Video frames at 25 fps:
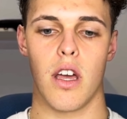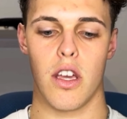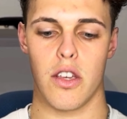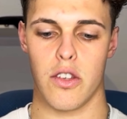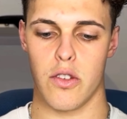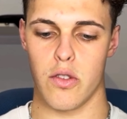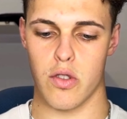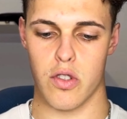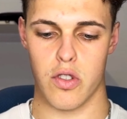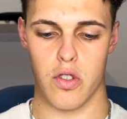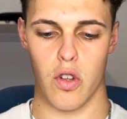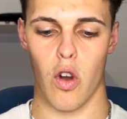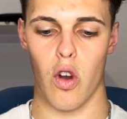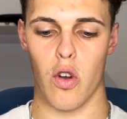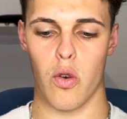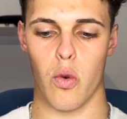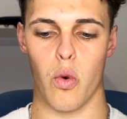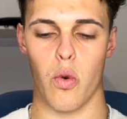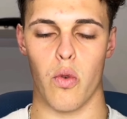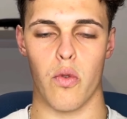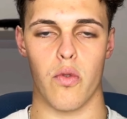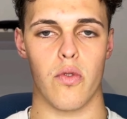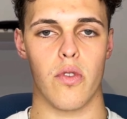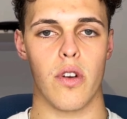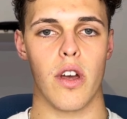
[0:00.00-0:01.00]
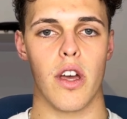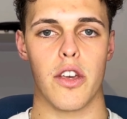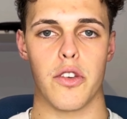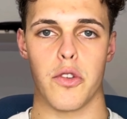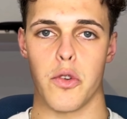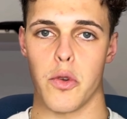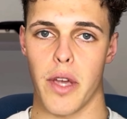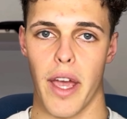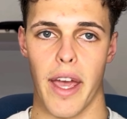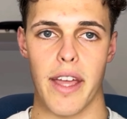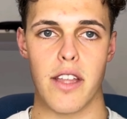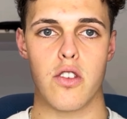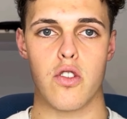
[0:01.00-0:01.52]
You start off, you
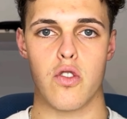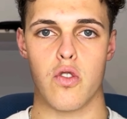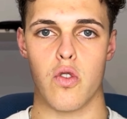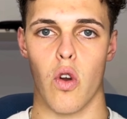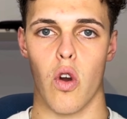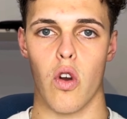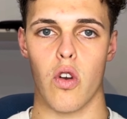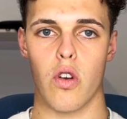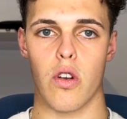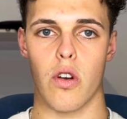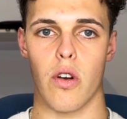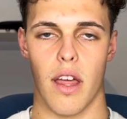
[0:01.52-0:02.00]
get stronger,